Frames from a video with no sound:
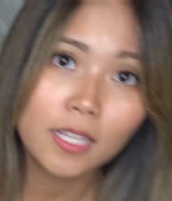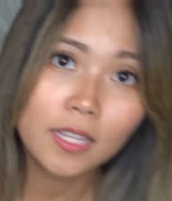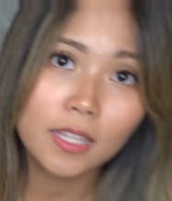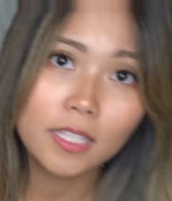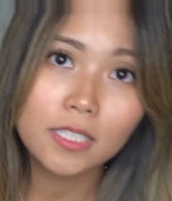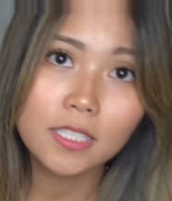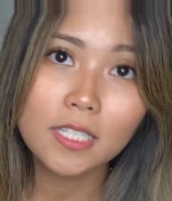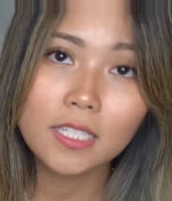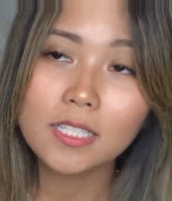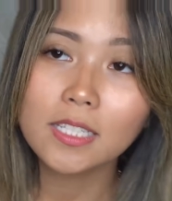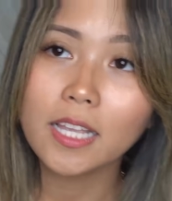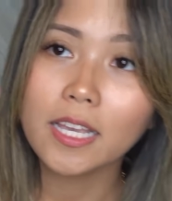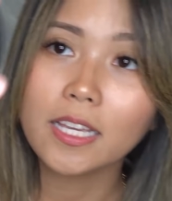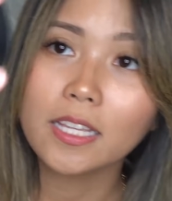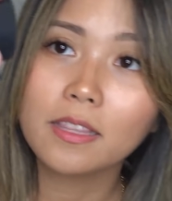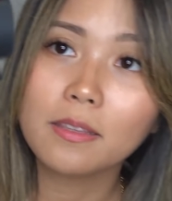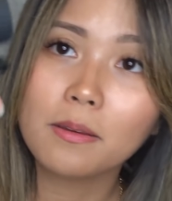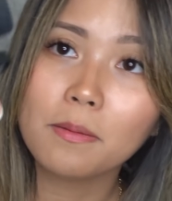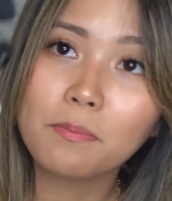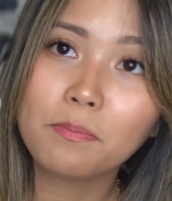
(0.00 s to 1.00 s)
This is
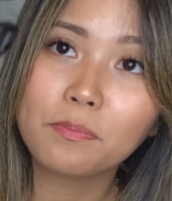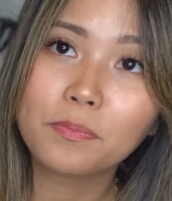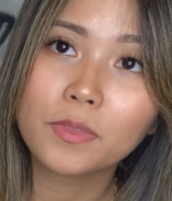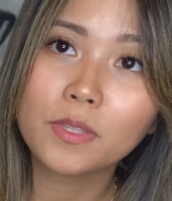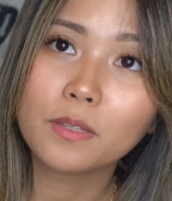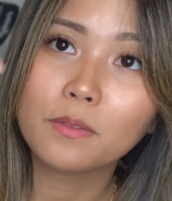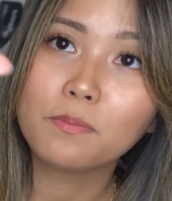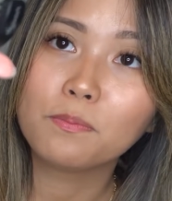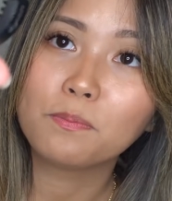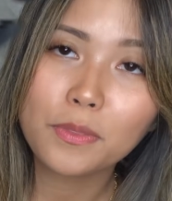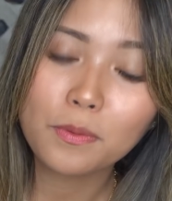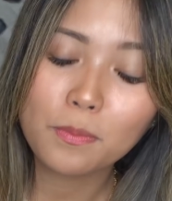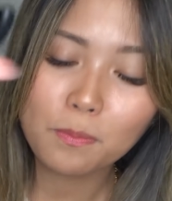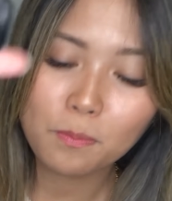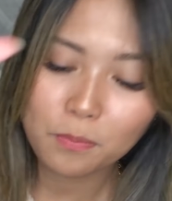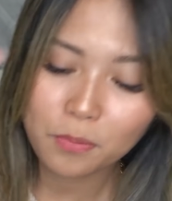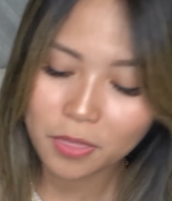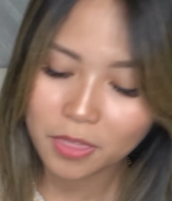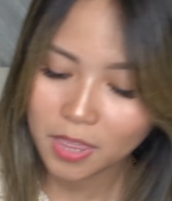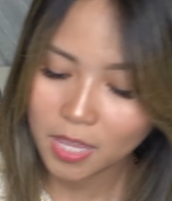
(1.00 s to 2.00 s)
like the
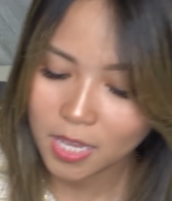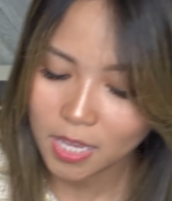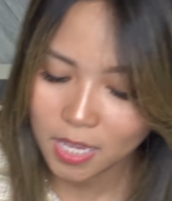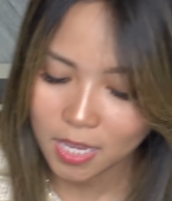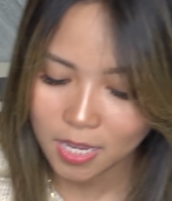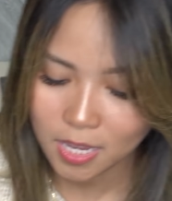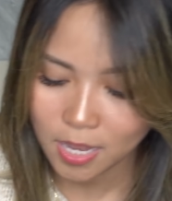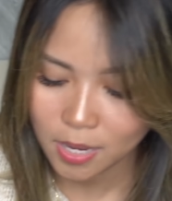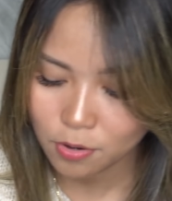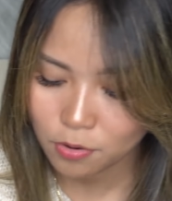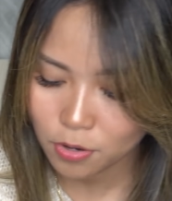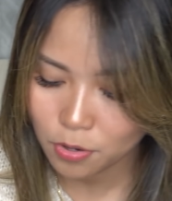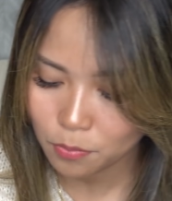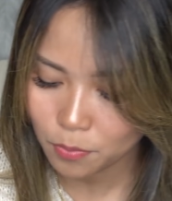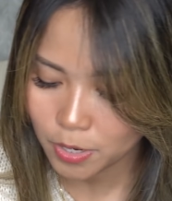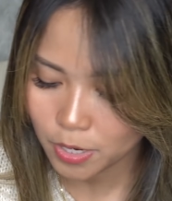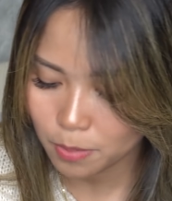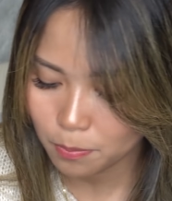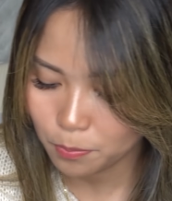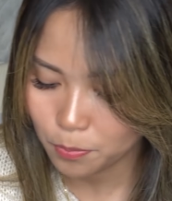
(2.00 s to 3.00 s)
thingy. I don't know
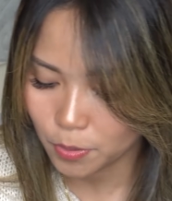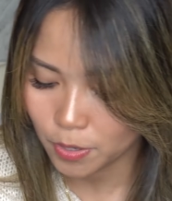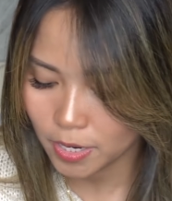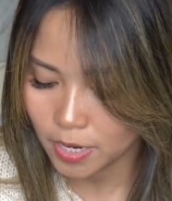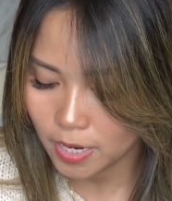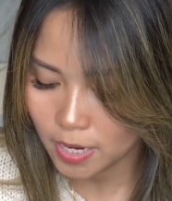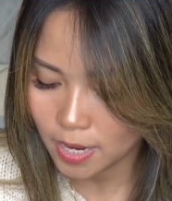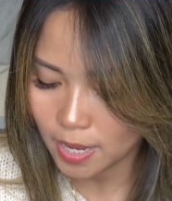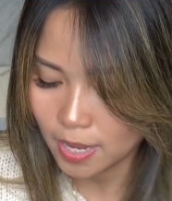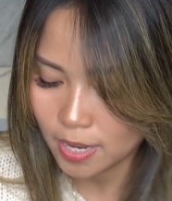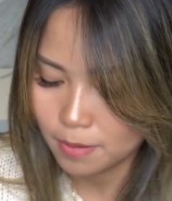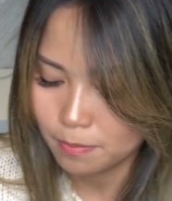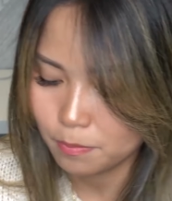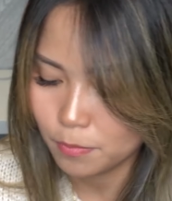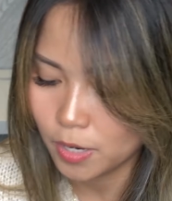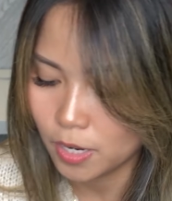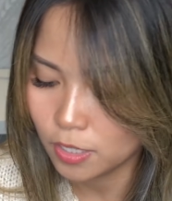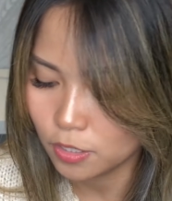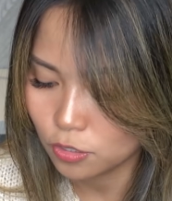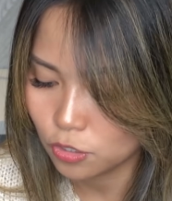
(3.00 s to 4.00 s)
where you put it. I'm
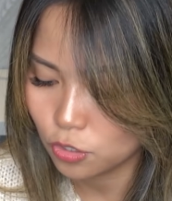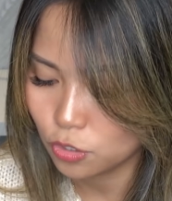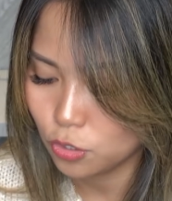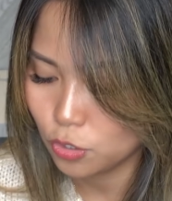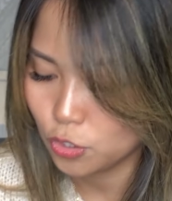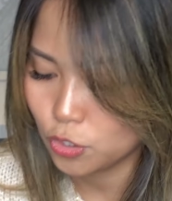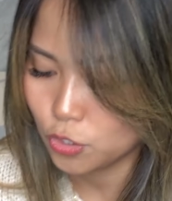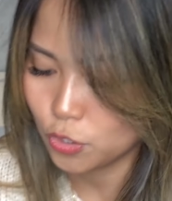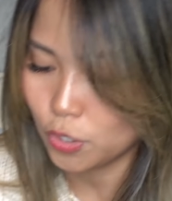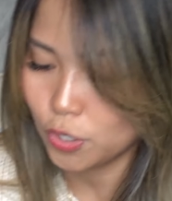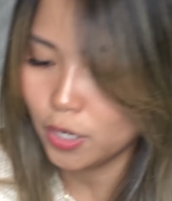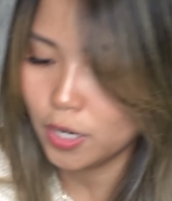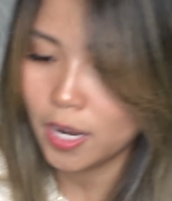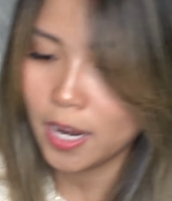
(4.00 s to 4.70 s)
not too sure.